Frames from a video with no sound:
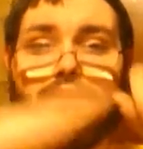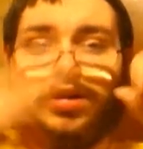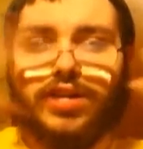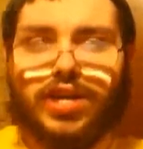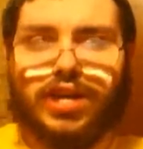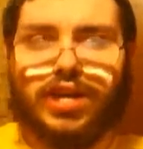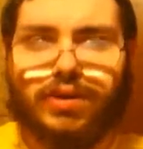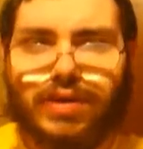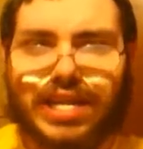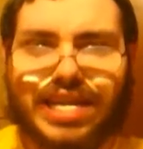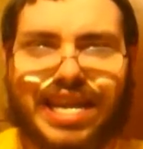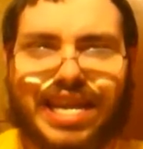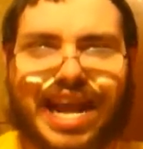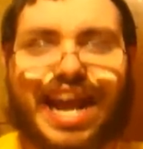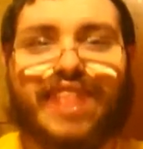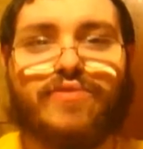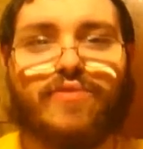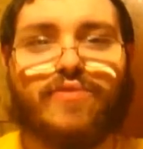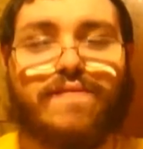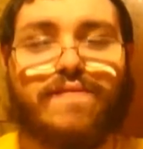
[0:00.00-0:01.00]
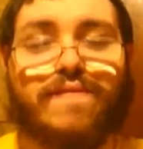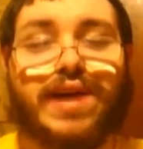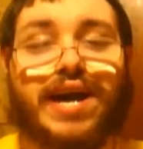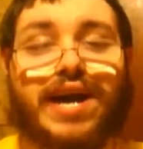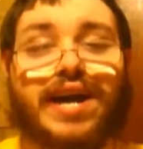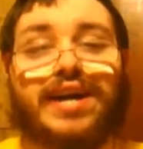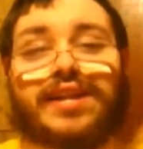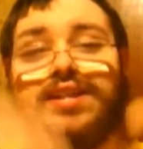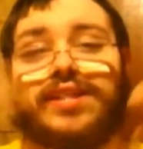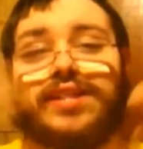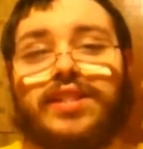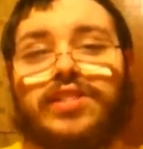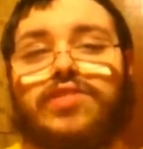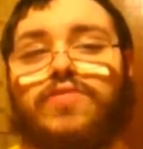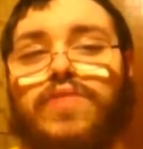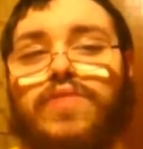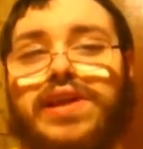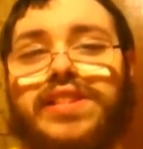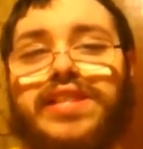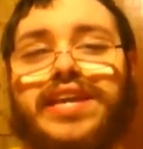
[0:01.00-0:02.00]
two of the games were fine,
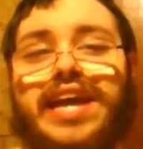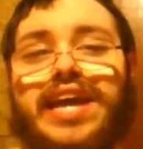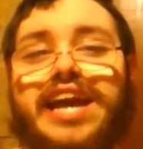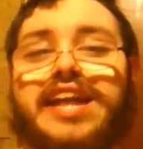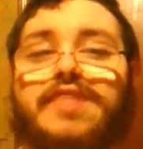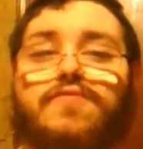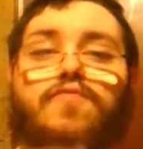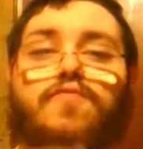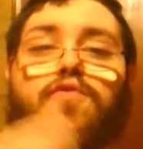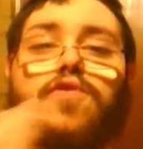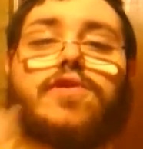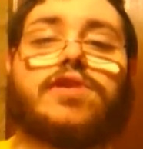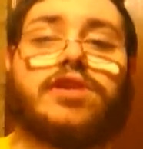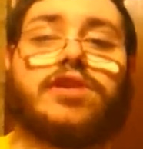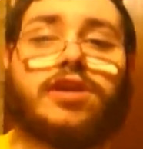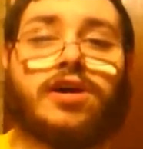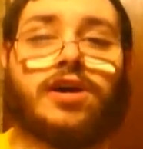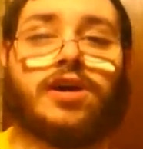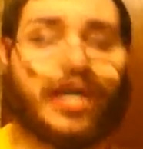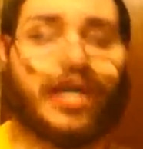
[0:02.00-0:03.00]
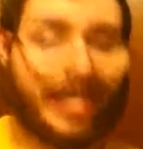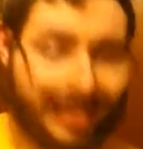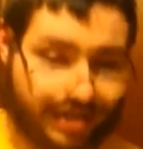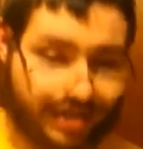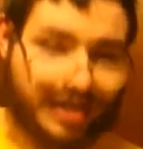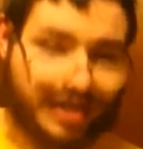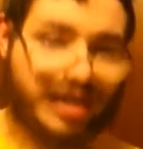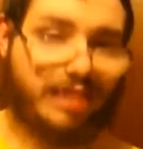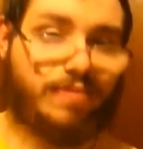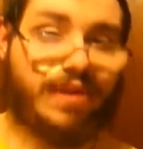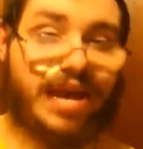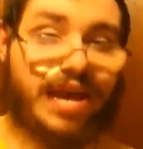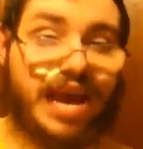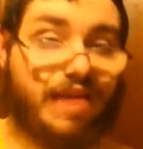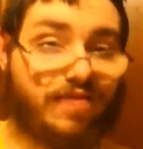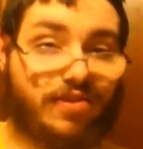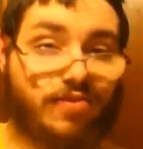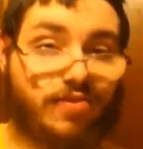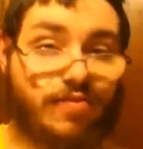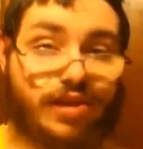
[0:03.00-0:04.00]
3 of the games were not, and we
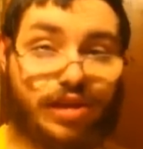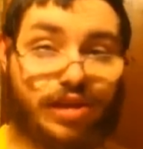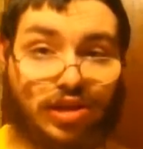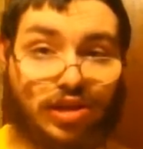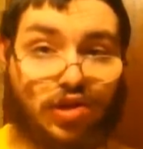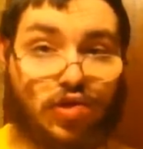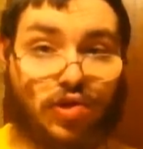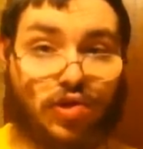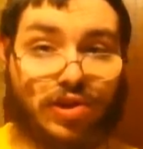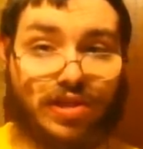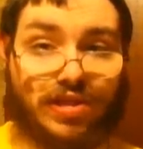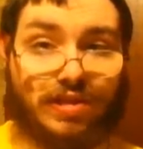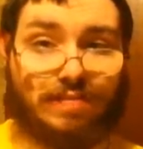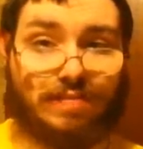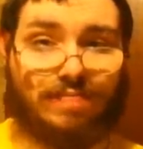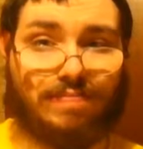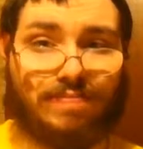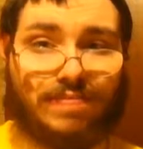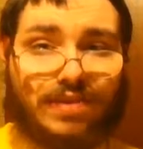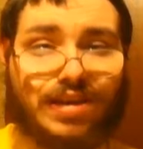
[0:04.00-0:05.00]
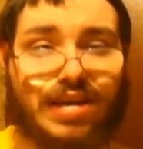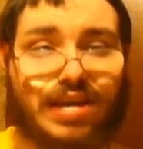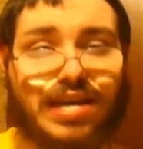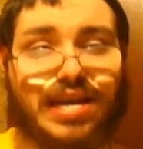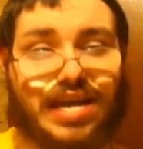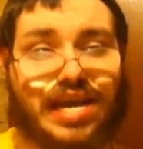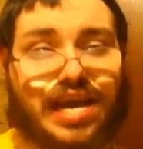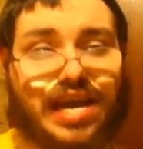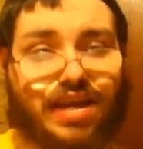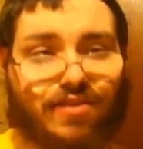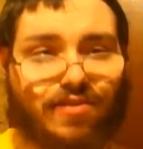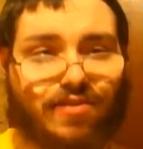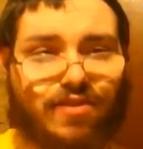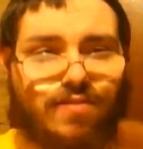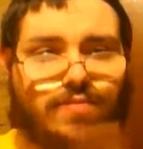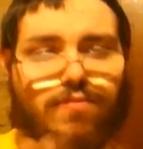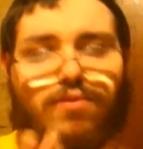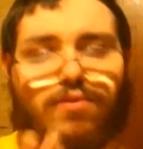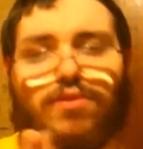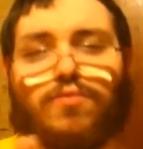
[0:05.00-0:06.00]
have to restart them. As
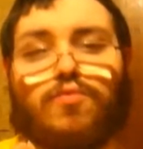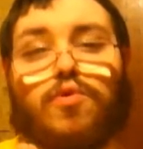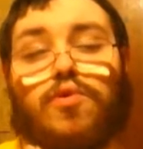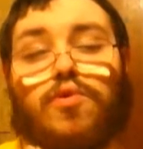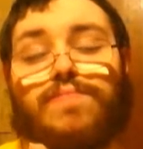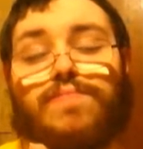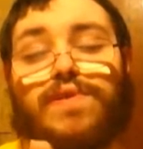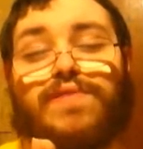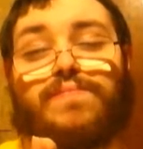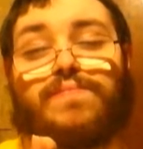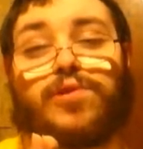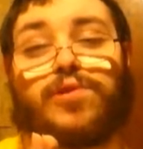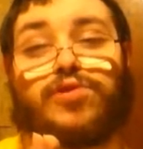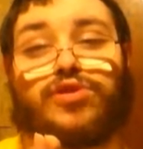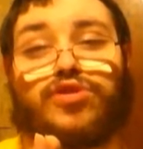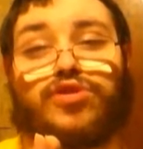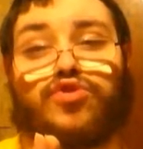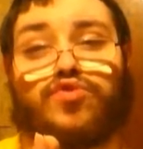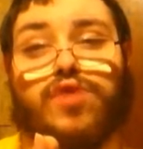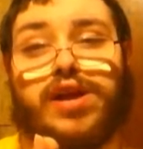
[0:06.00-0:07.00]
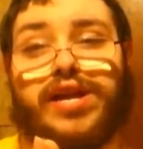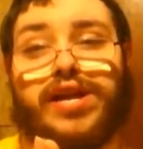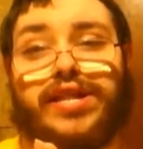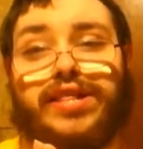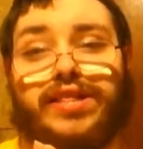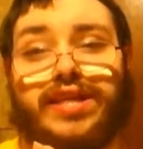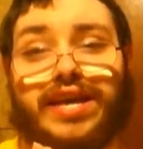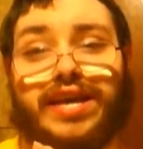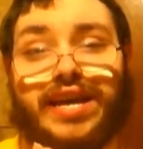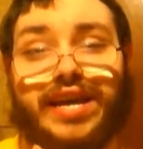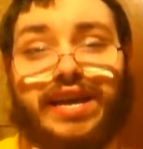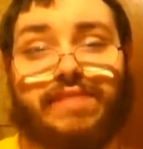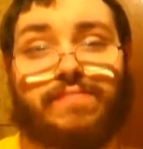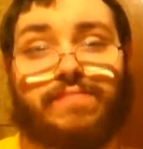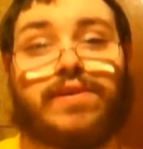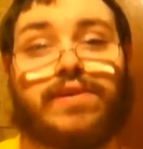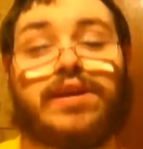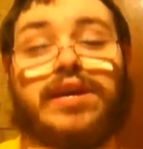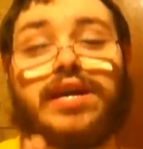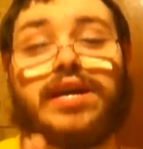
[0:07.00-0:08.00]
for the World Above Merging Dragons
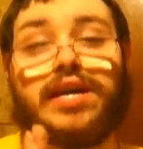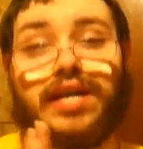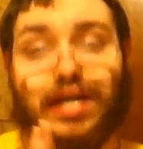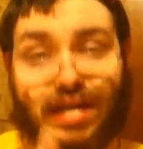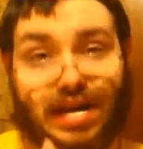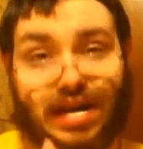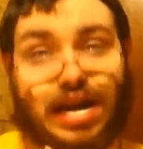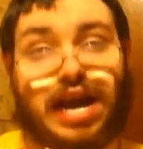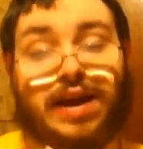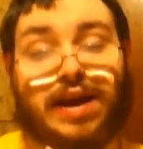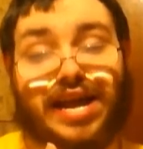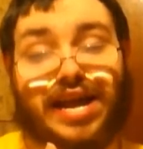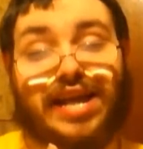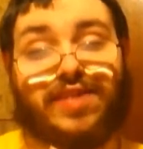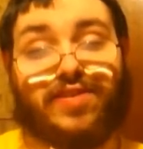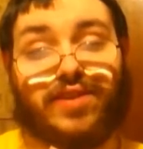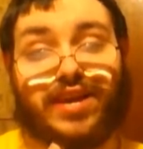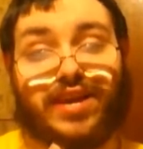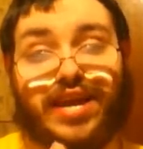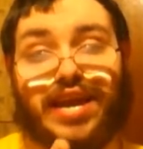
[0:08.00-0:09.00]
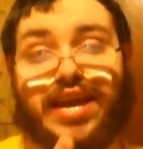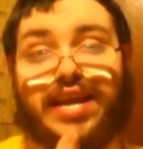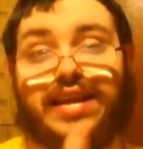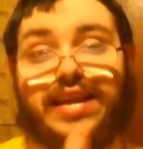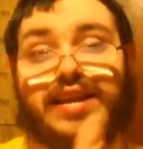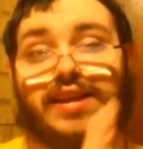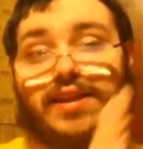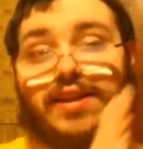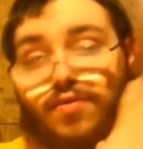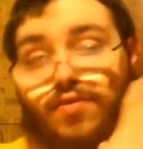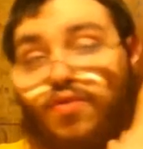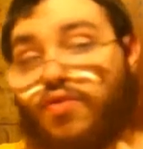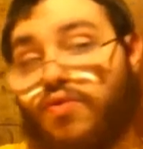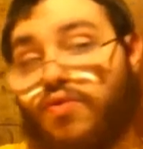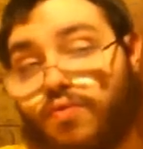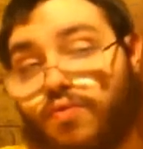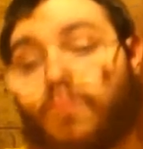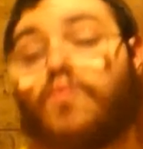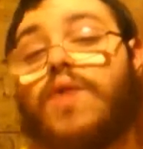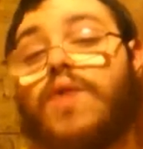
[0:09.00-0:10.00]
game, I either can
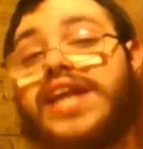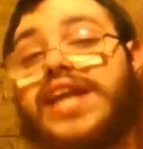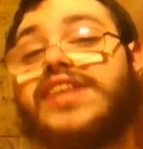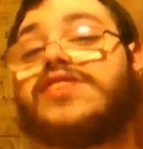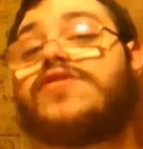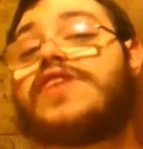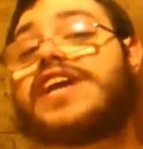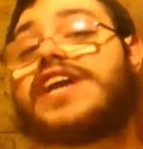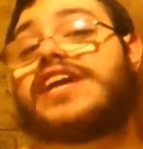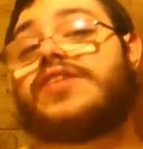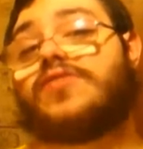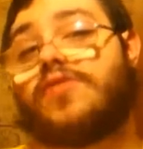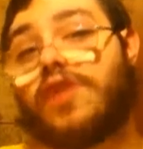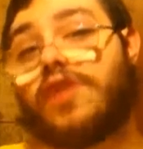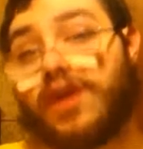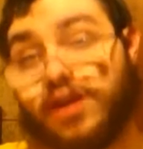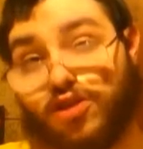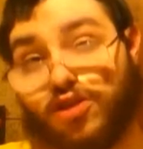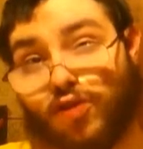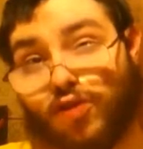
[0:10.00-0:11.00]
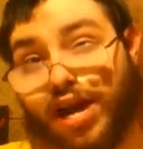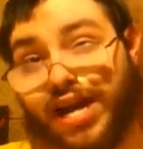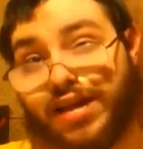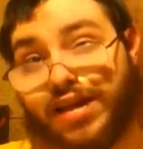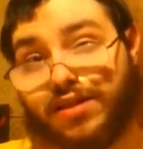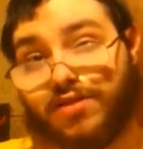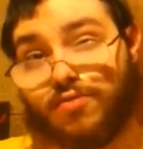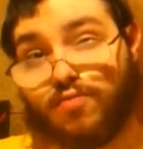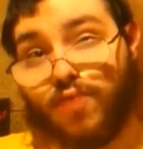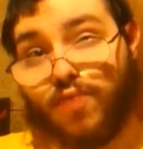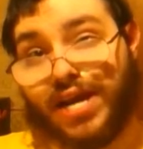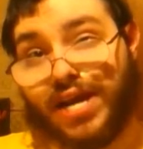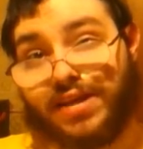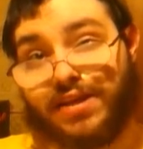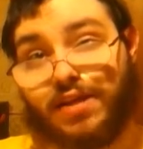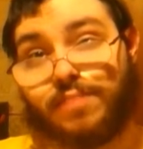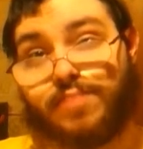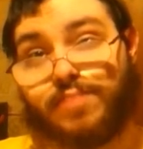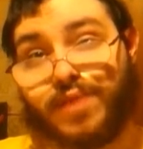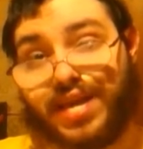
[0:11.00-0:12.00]
wait until I get a lot of dragons to raise
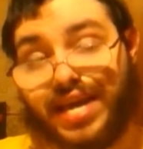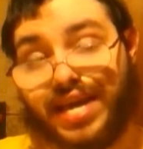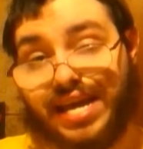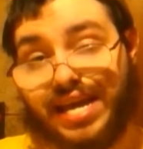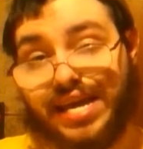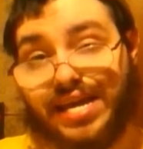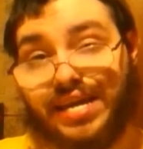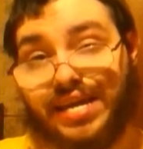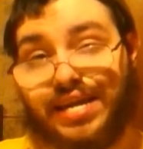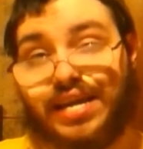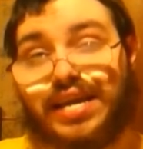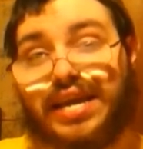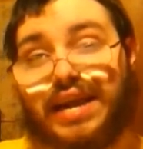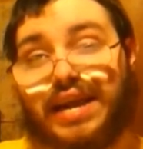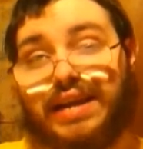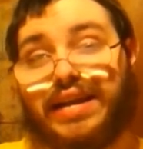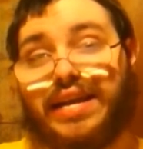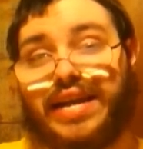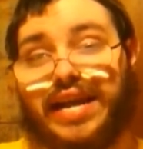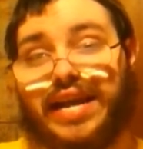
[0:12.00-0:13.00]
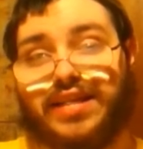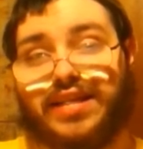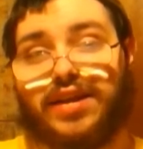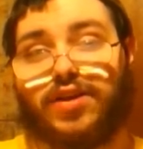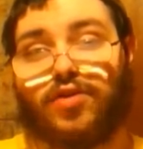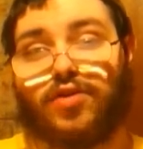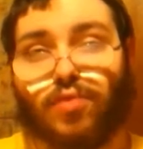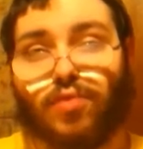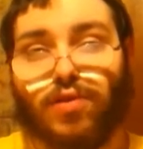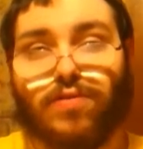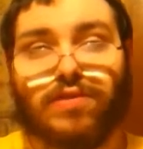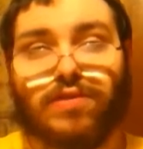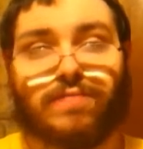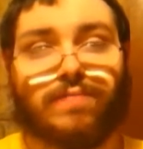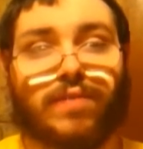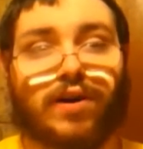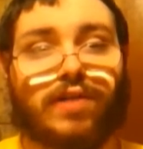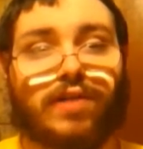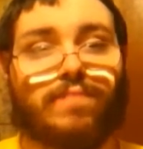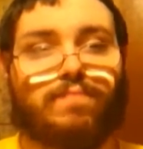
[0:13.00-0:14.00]
up again, and then as I grow
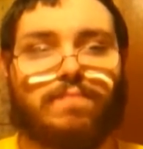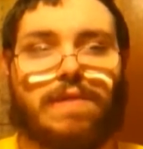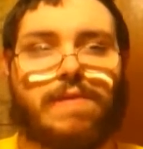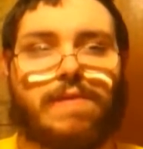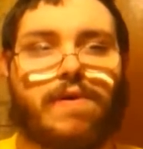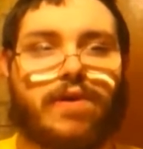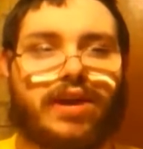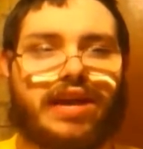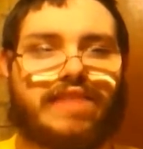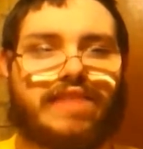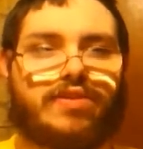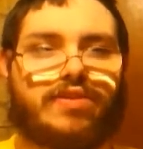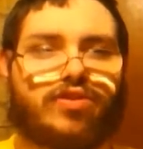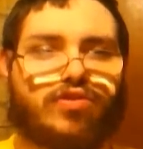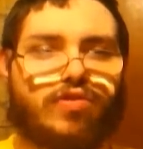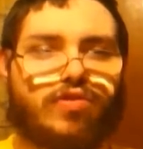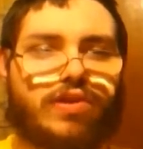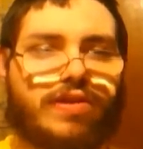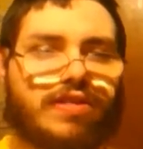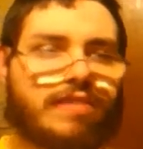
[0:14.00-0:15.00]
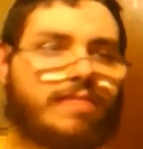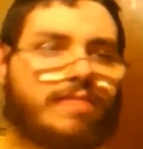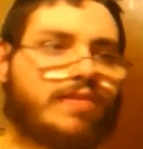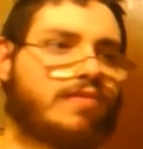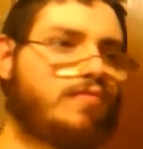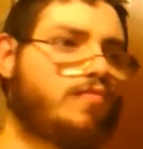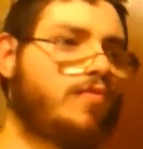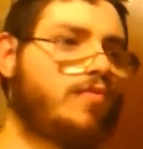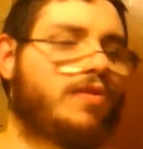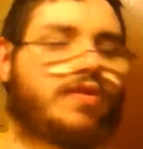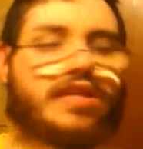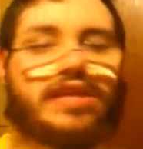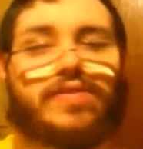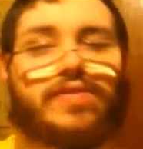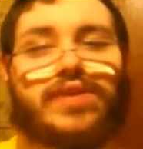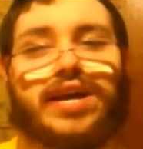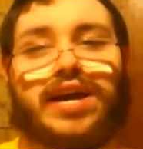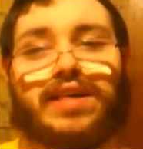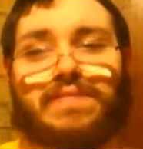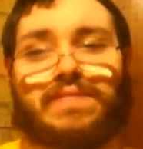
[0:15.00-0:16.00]
them up, maybe I'll even show you some of the ones that you
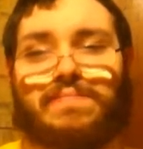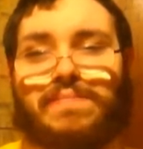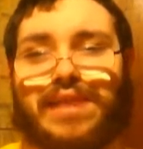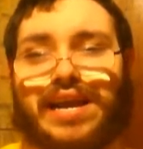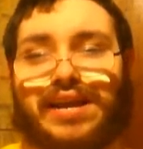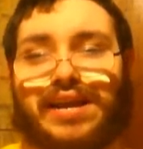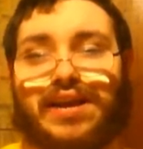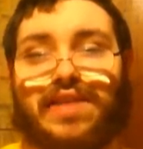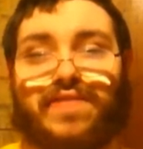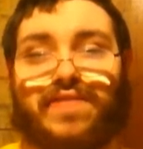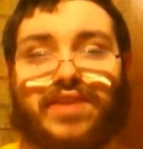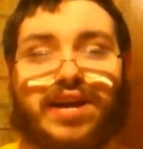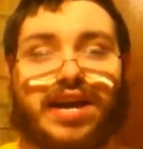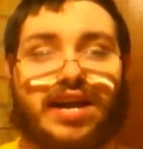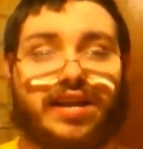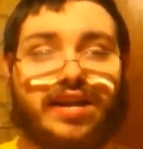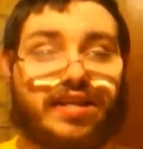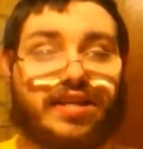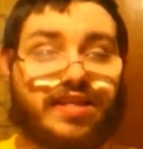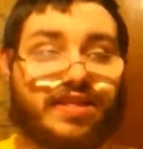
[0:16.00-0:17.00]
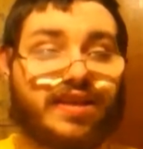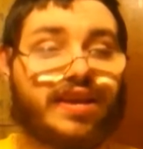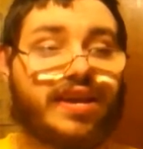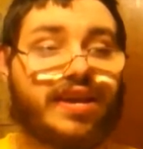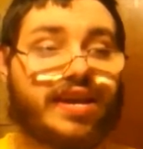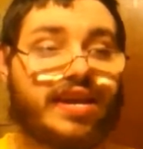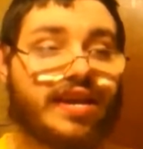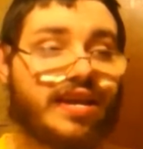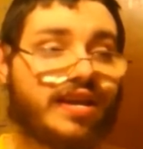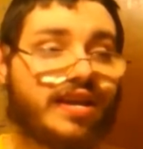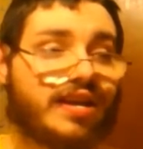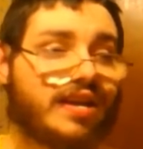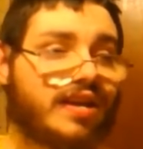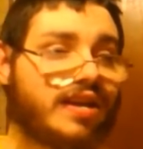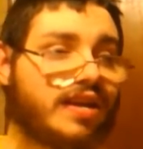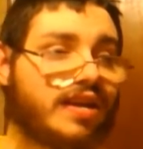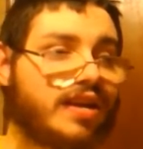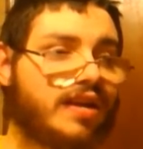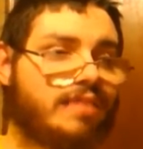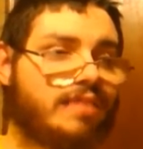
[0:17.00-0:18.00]
guys may not have gotten to see.
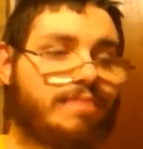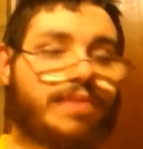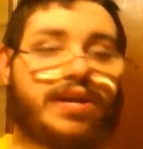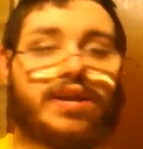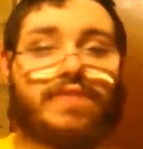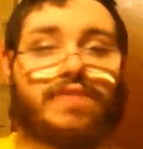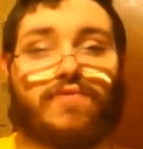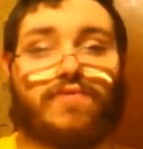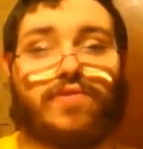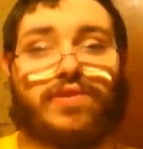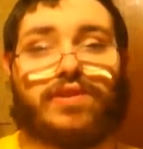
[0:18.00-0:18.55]
Because